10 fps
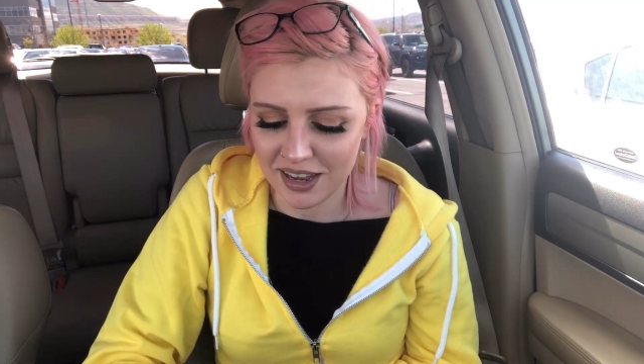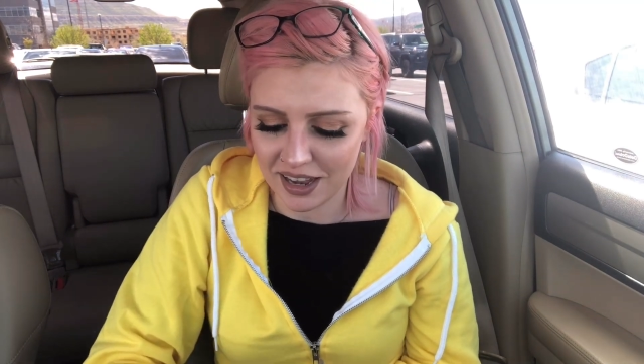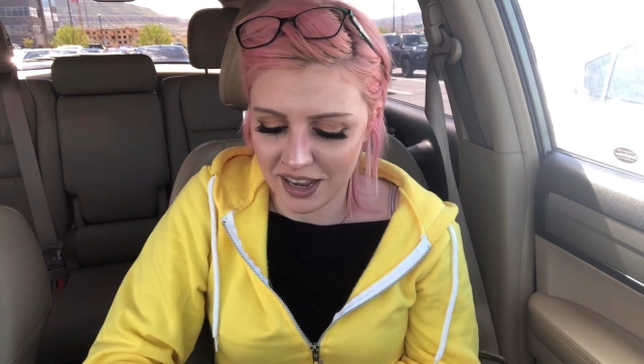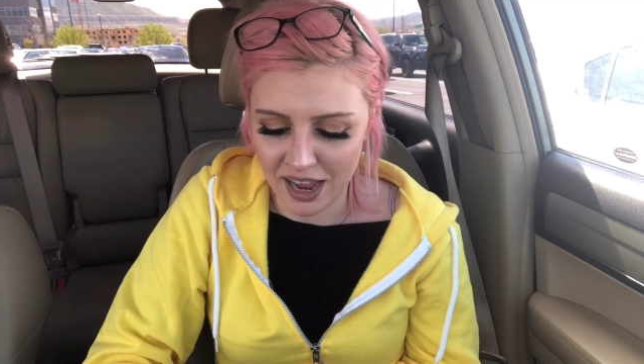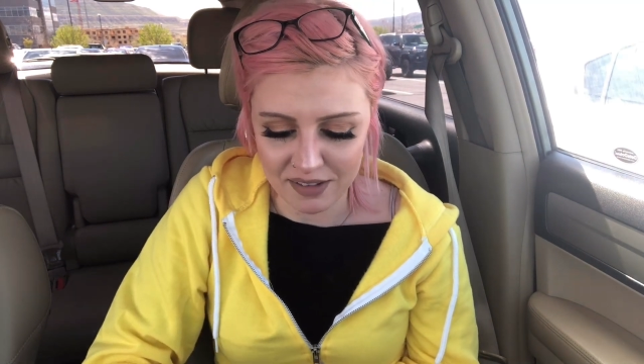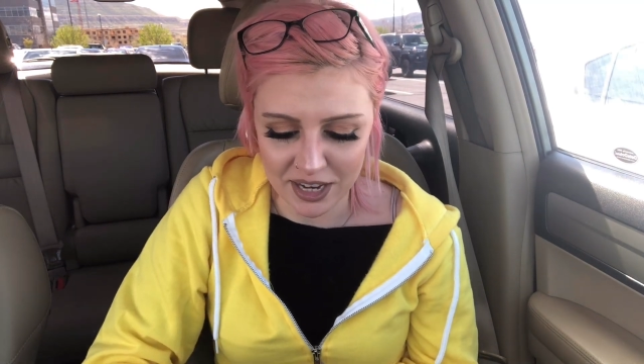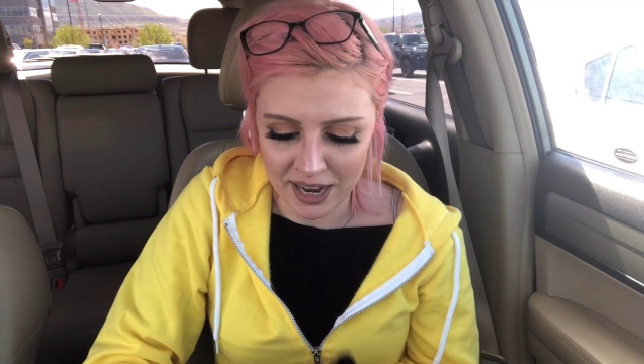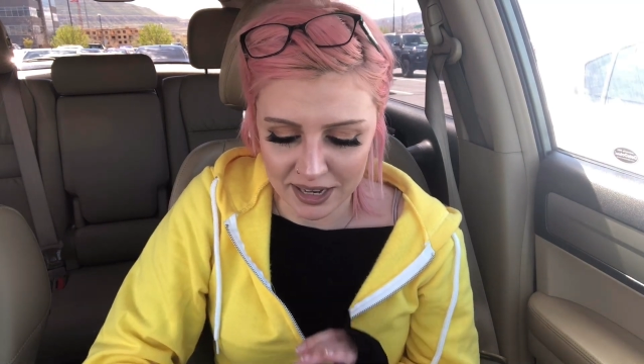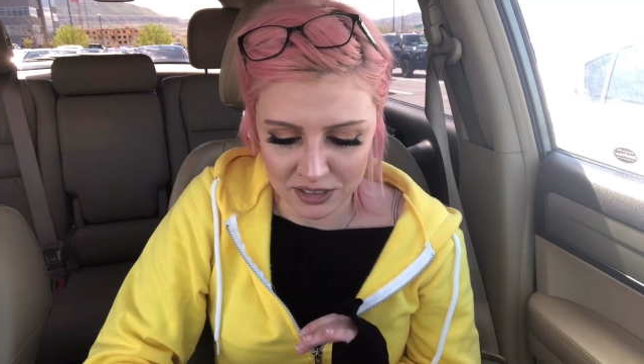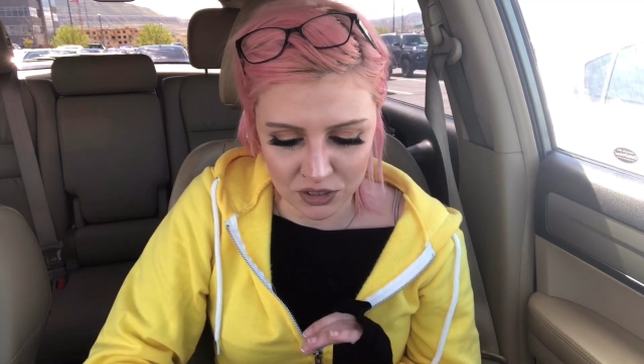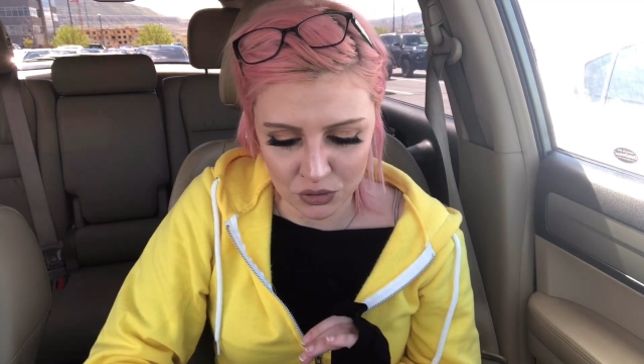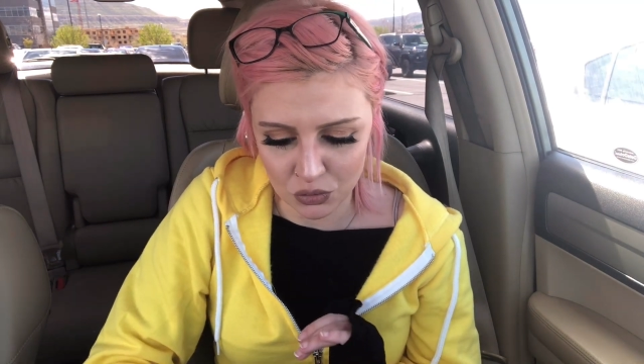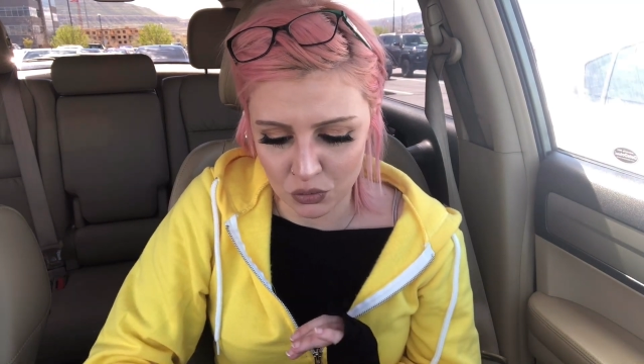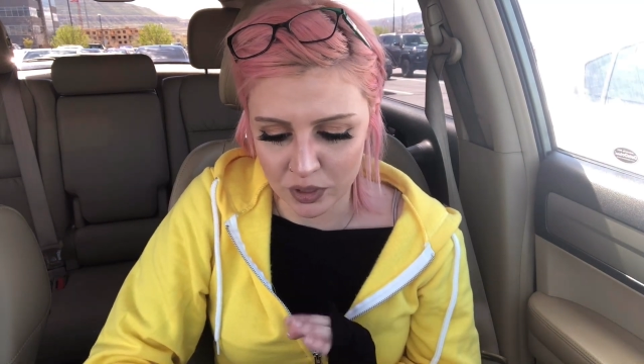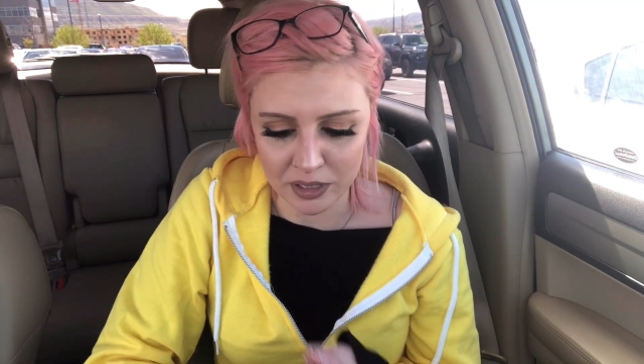I haven't had
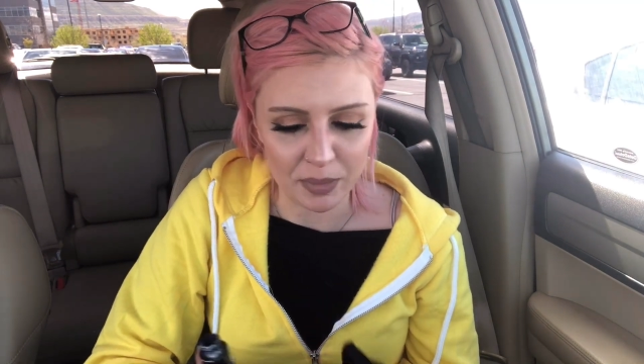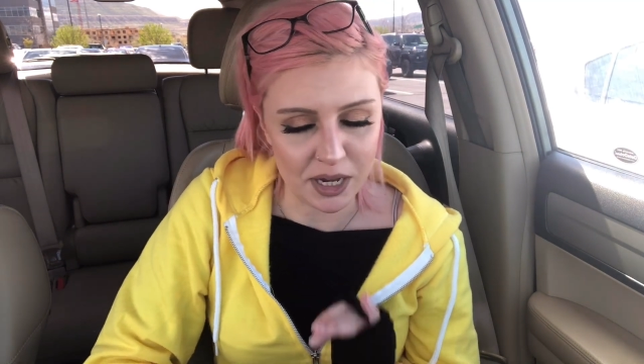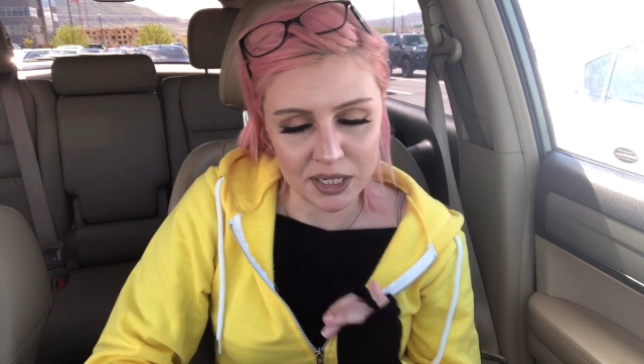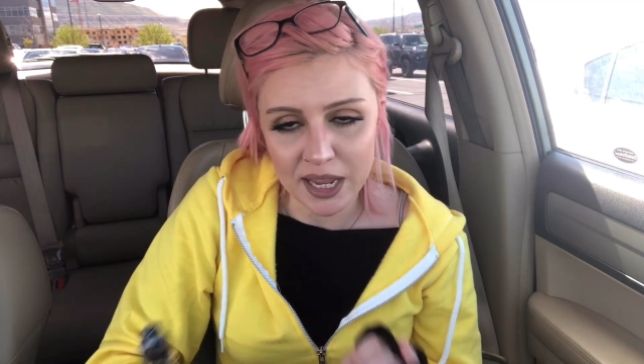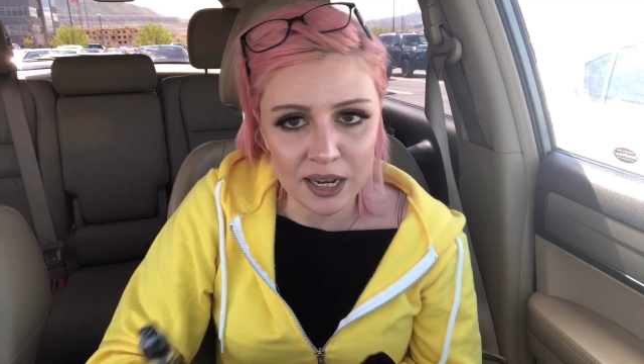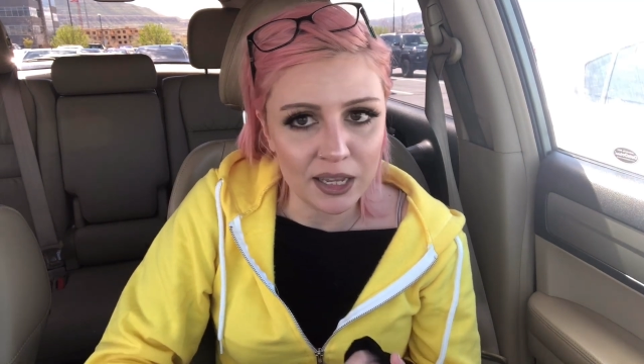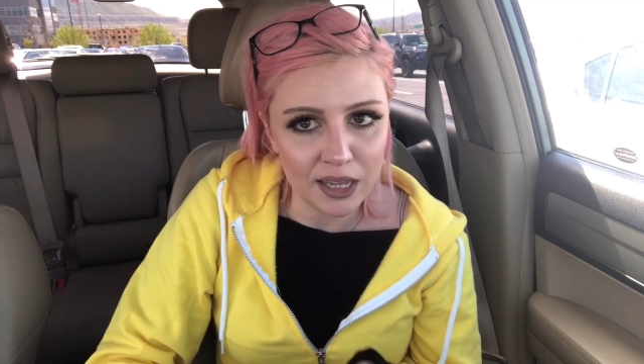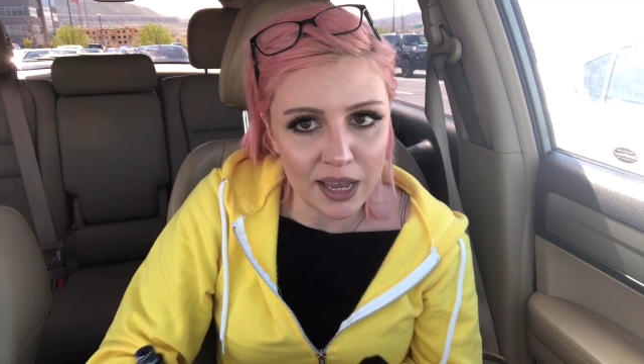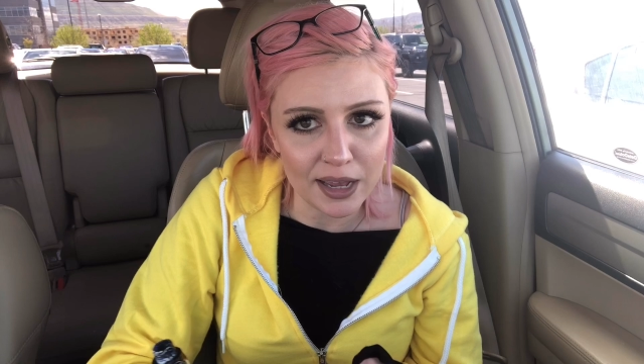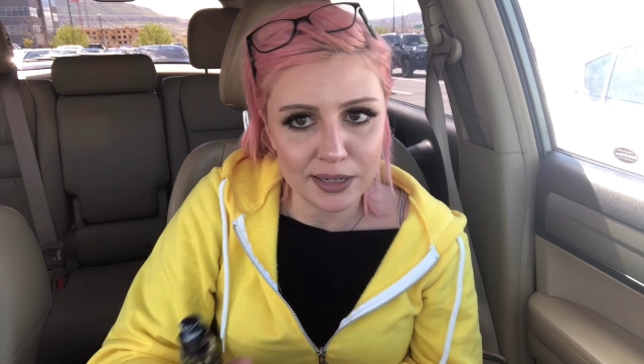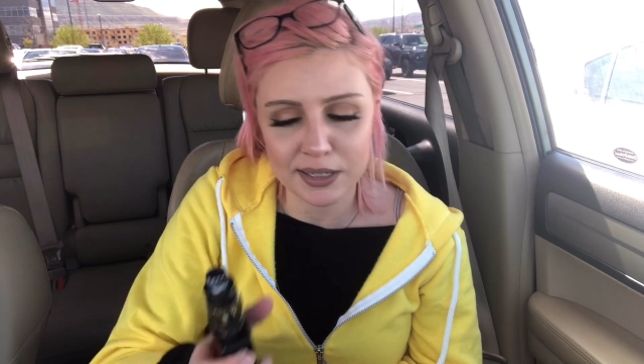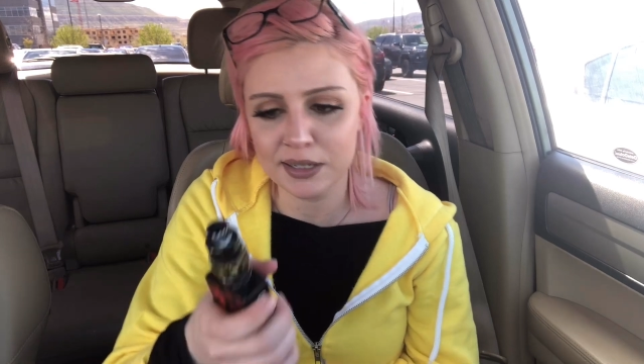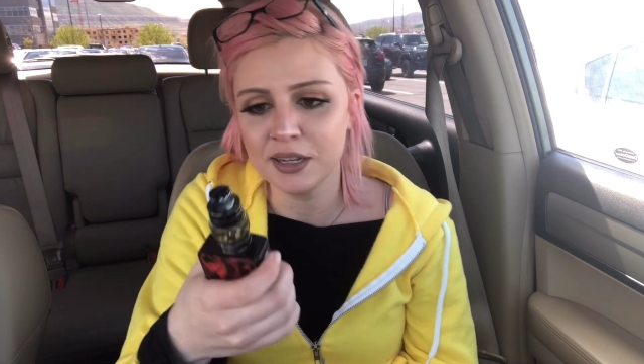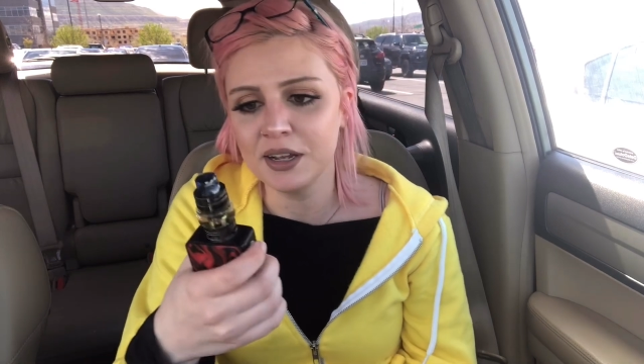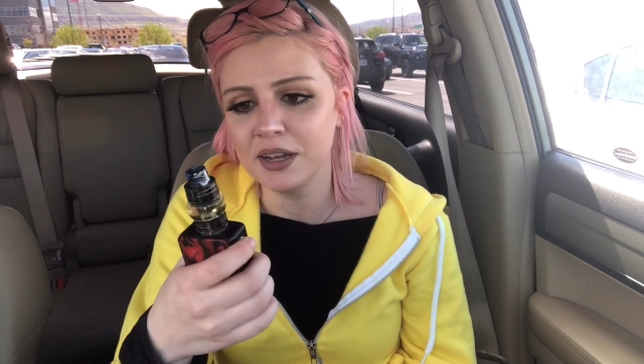to really maintain it yet.